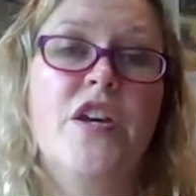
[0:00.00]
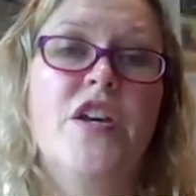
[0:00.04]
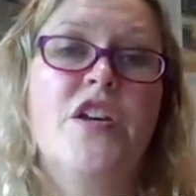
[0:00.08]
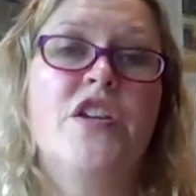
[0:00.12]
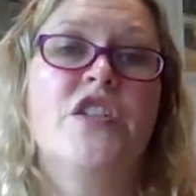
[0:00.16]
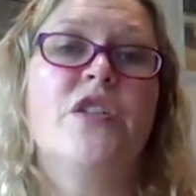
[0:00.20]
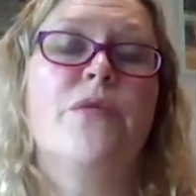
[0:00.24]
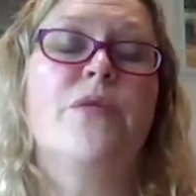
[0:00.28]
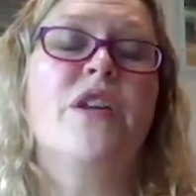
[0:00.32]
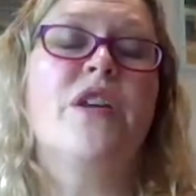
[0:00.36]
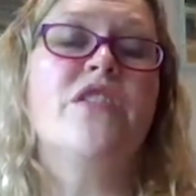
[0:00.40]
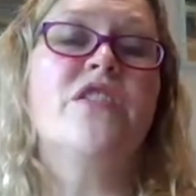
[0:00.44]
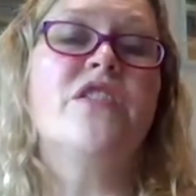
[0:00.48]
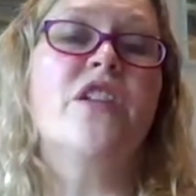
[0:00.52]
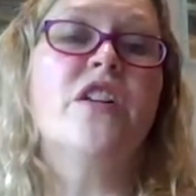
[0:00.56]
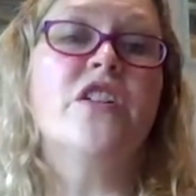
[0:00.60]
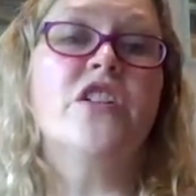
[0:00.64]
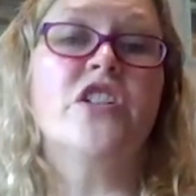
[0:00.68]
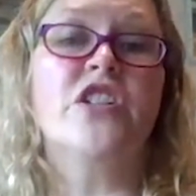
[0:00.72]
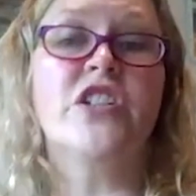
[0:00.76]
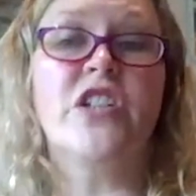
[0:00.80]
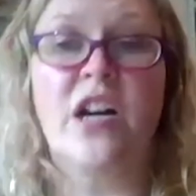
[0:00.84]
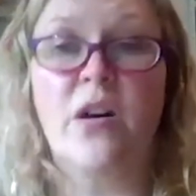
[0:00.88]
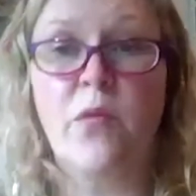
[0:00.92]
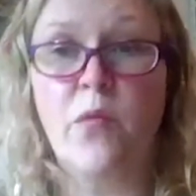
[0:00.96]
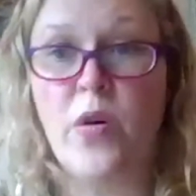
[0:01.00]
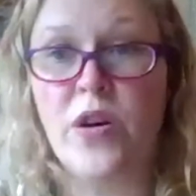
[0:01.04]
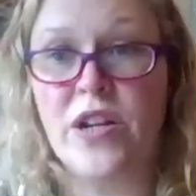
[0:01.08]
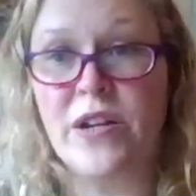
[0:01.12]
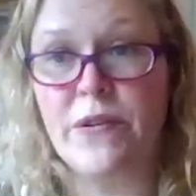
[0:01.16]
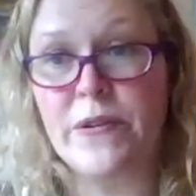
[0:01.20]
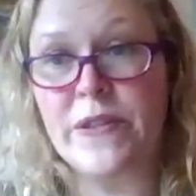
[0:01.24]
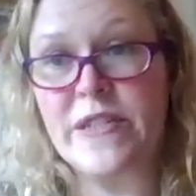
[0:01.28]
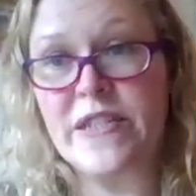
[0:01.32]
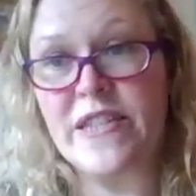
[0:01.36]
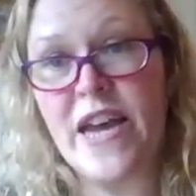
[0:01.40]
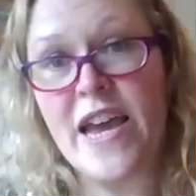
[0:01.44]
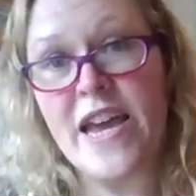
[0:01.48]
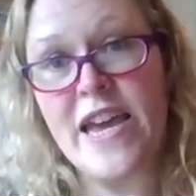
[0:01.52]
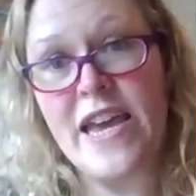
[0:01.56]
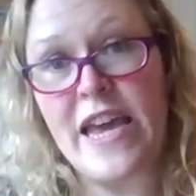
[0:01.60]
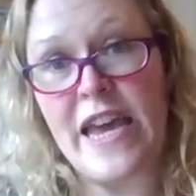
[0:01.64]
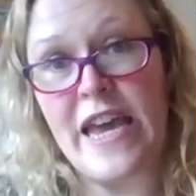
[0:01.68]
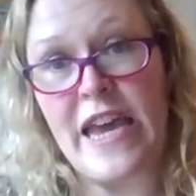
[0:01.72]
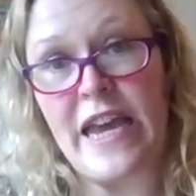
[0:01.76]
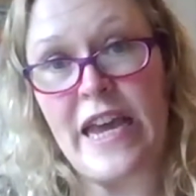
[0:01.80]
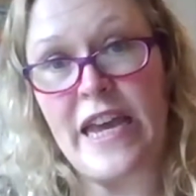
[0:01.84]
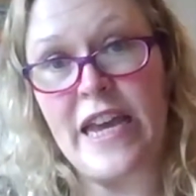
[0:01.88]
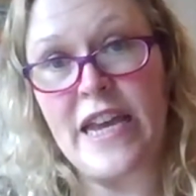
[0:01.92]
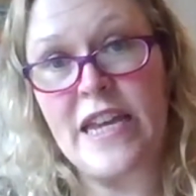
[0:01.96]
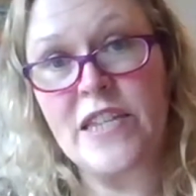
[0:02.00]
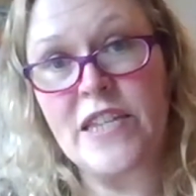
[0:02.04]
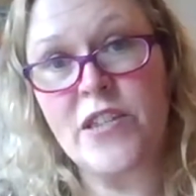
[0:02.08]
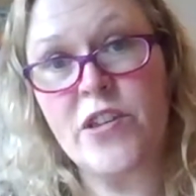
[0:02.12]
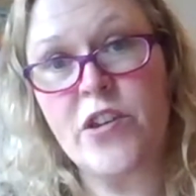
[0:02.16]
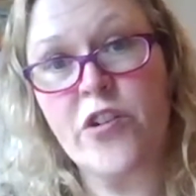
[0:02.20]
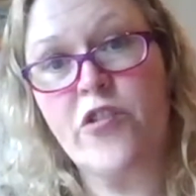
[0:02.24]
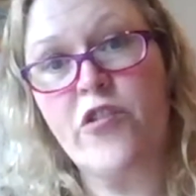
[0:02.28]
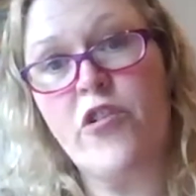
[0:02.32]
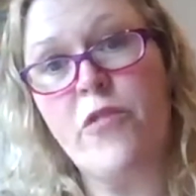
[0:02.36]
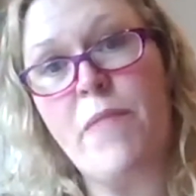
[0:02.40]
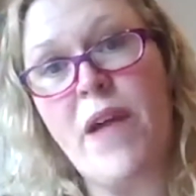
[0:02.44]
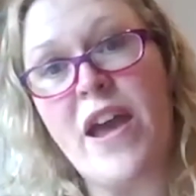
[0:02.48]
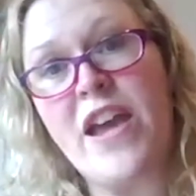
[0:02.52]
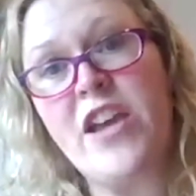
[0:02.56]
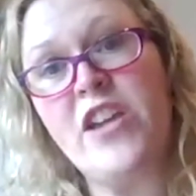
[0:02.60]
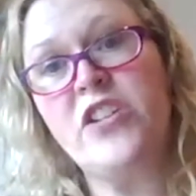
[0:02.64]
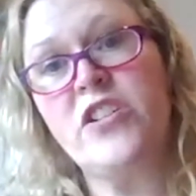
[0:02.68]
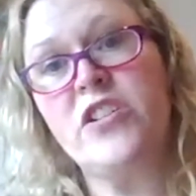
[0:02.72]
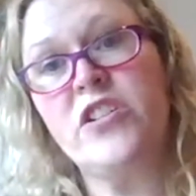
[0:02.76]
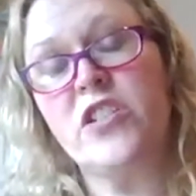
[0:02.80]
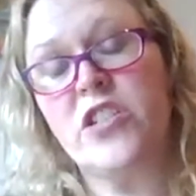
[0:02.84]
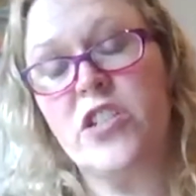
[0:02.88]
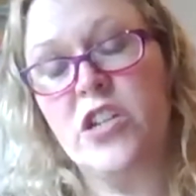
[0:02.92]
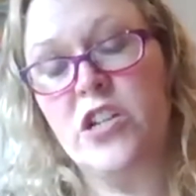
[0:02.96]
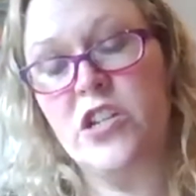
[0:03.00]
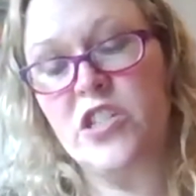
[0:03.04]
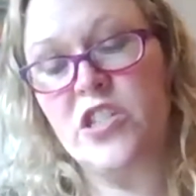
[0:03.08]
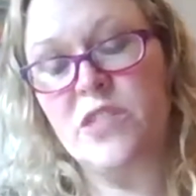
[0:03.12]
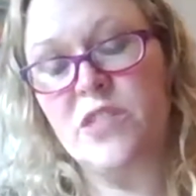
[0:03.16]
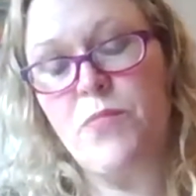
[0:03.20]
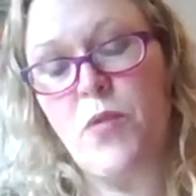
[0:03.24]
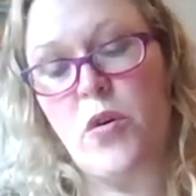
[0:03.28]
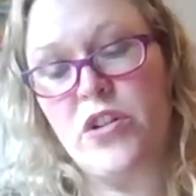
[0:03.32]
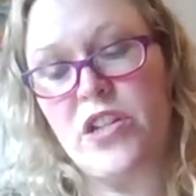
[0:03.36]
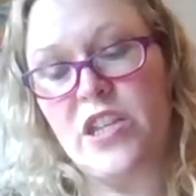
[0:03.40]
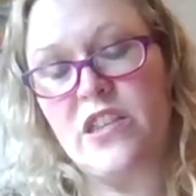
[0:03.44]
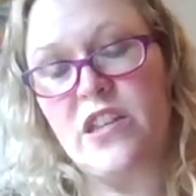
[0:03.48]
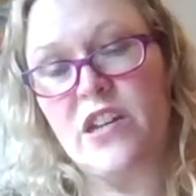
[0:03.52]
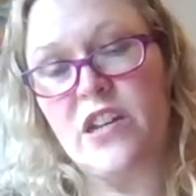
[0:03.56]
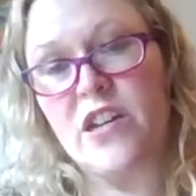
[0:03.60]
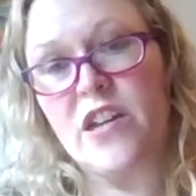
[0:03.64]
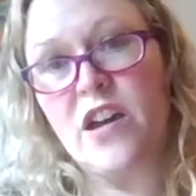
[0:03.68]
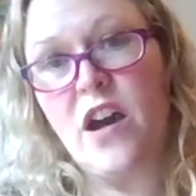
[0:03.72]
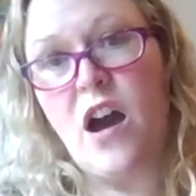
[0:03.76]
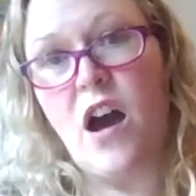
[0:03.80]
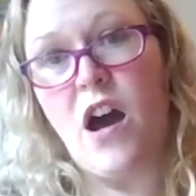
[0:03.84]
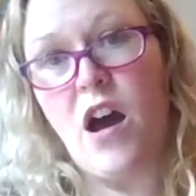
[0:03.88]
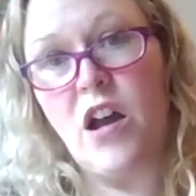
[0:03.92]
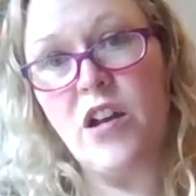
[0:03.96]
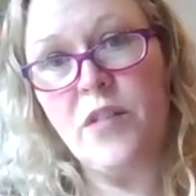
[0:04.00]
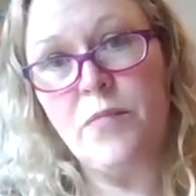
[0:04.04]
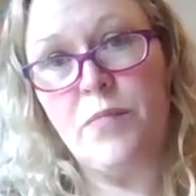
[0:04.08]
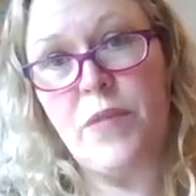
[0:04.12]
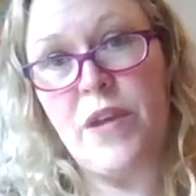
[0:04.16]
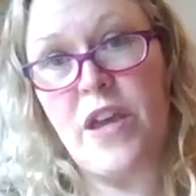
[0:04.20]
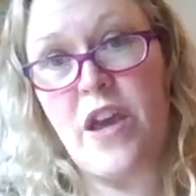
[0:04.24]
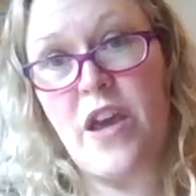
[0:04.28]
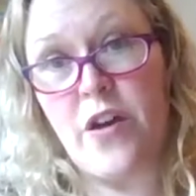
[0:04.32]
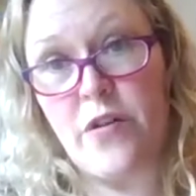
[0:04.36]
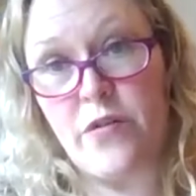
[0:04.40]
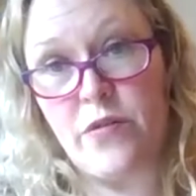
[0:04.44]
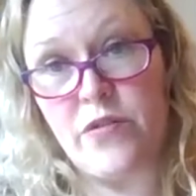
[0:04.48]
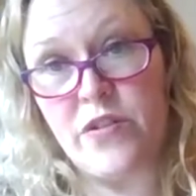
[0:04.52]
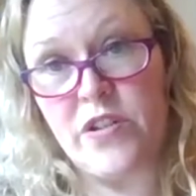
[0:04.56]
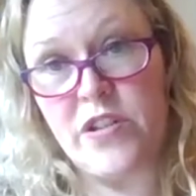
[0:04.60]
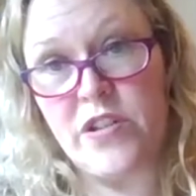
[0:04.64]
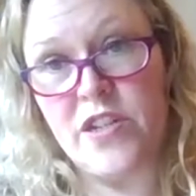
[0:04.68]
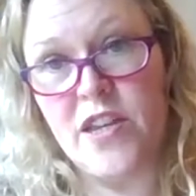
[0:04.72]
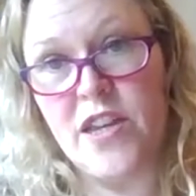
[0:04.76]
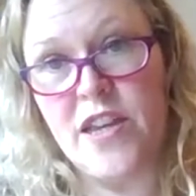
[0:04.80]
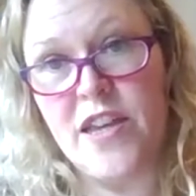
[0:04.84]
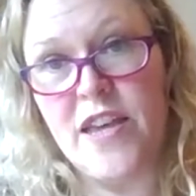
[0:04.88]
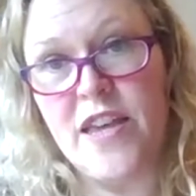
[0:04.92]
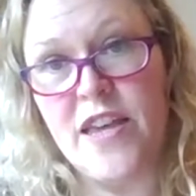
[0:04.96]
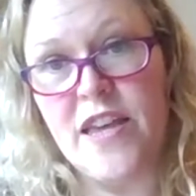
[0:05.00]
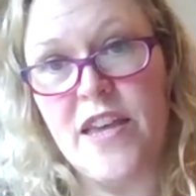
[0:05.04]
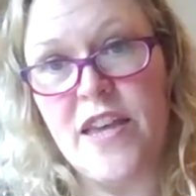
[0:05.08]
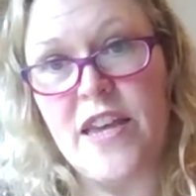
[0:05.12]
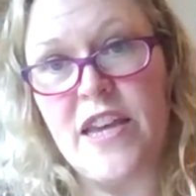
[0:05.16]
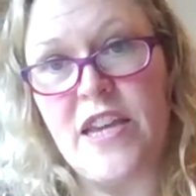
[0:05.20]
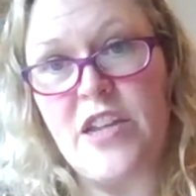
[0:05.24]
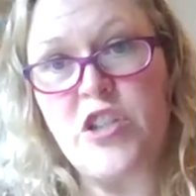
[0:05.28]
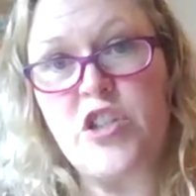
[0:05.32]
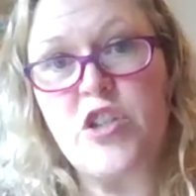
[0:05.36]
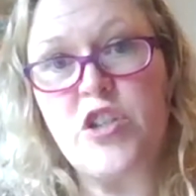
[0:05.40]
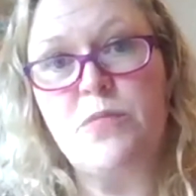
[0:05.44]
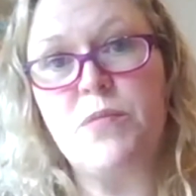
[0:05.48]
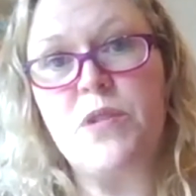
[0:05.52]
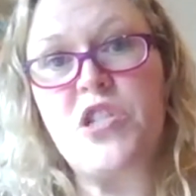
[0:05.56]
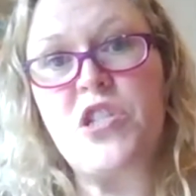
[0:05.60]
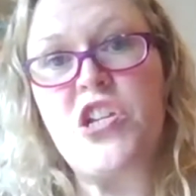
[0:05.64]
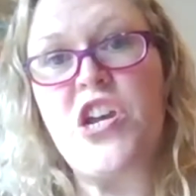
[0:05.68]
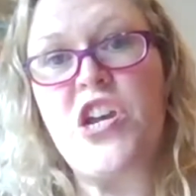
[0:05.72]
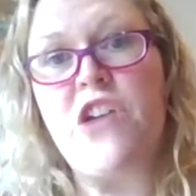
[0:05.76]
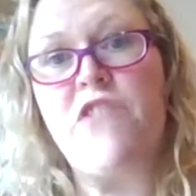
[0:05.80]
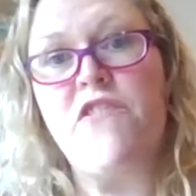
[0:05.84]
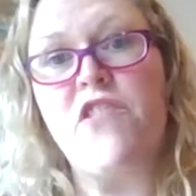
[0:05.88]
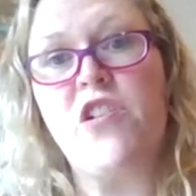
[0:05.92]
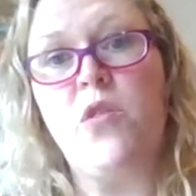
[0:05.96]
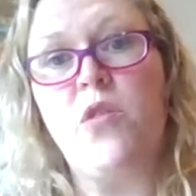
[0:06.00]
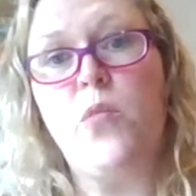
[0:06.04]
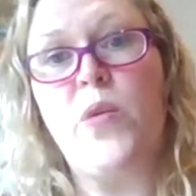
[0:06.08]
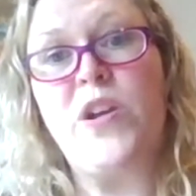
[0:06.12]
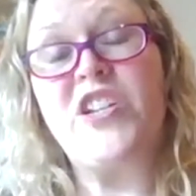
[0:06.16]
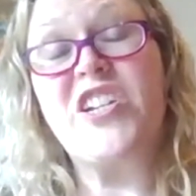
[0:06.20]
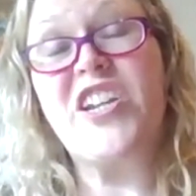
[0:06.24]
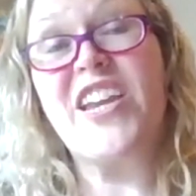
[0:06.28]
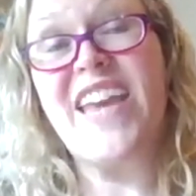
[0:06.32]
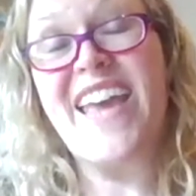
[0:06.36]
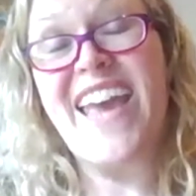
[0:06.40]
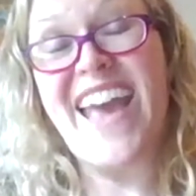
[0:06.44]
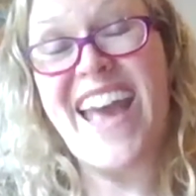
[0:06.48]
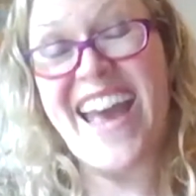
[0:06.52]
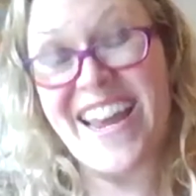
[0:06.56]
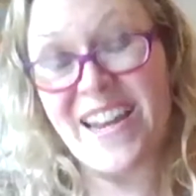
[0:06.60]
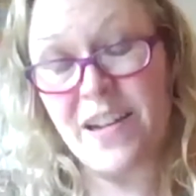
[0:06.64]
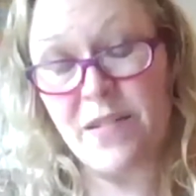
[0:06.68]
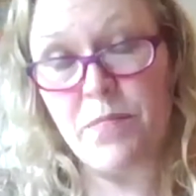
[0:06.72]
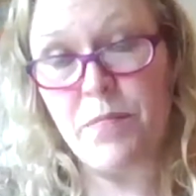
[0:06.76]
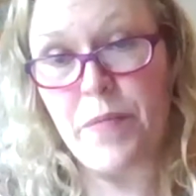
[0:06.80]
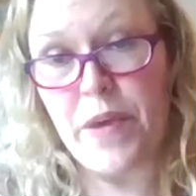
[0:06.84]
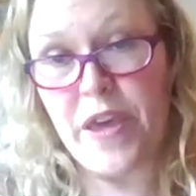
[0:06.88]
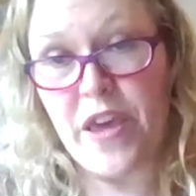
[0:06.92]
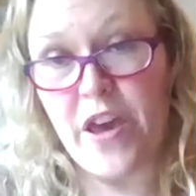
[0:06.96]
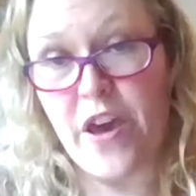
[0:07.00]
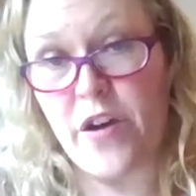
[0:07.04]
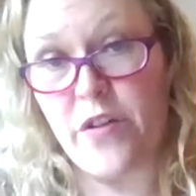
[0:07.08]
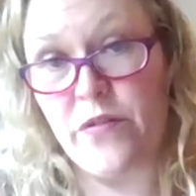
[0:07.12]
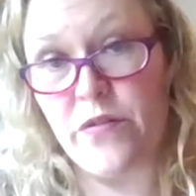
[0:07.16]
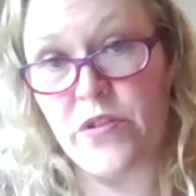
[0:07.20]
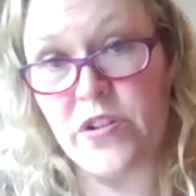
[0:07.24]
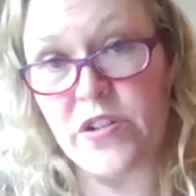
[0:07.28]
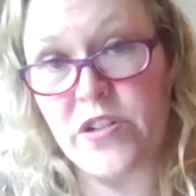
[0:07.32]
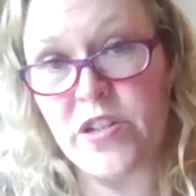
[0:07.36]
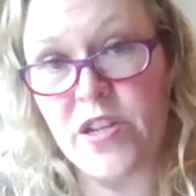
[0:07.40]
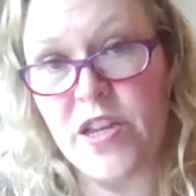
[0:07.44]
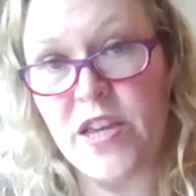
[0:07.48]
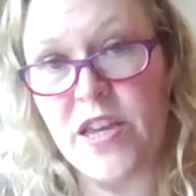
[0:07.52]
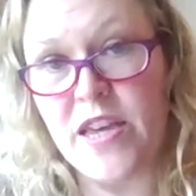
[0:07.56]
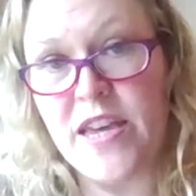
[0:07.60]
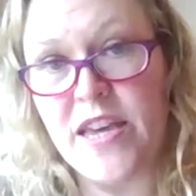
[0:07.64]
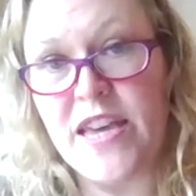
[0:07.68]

So in a nutshell, what he was saying is that cremation turns a body that can't be owned into material which can be owned,